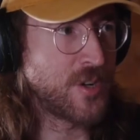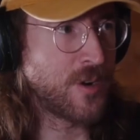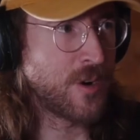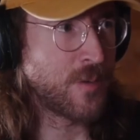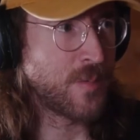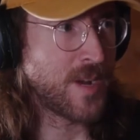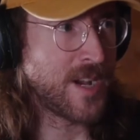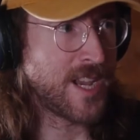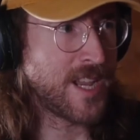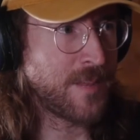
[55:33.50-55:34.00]

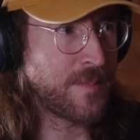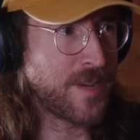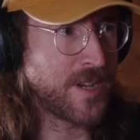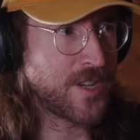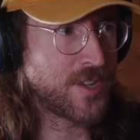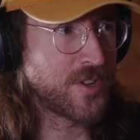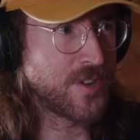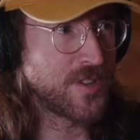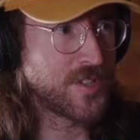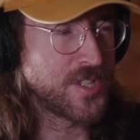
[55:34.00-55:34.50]
Orion
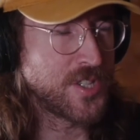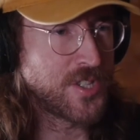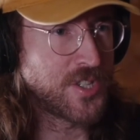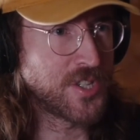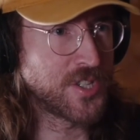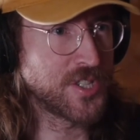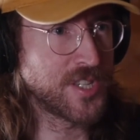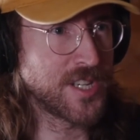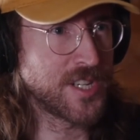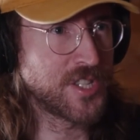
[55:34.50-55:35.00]
Pictures. It's
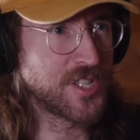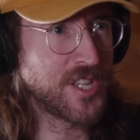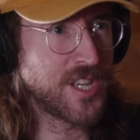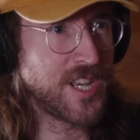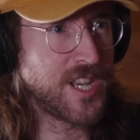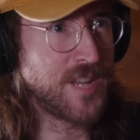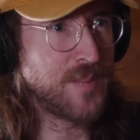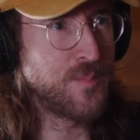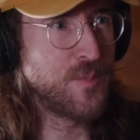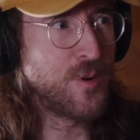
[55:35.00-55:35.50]
just like
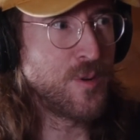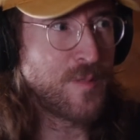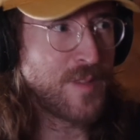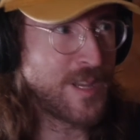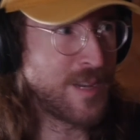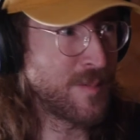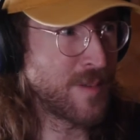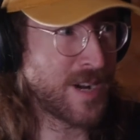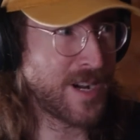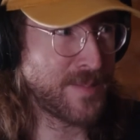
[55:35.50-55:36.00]
saying
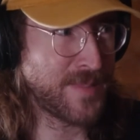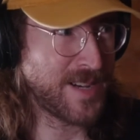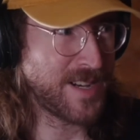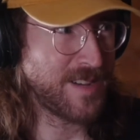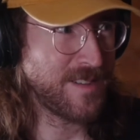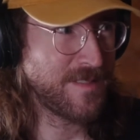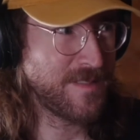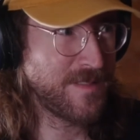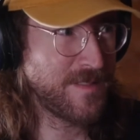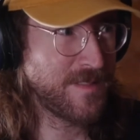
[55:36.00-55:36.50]
Movie Rama,
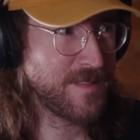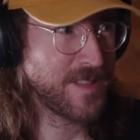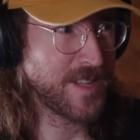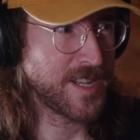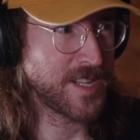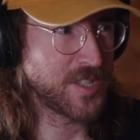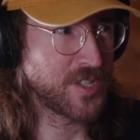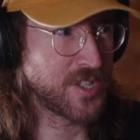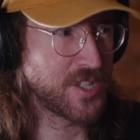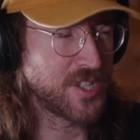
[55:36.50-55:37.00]
like
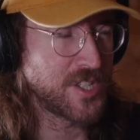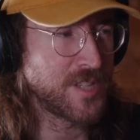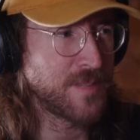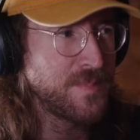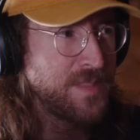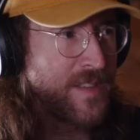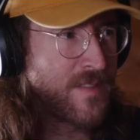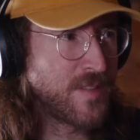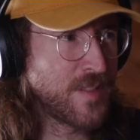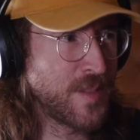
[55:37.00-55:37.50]
it's just
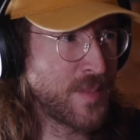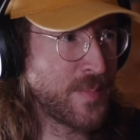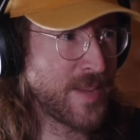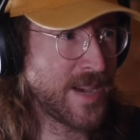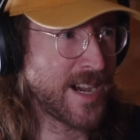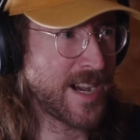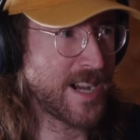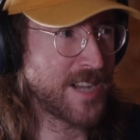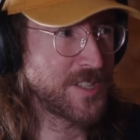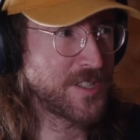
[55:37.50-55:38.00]
something from the
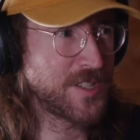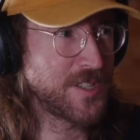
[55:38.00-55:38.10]
past,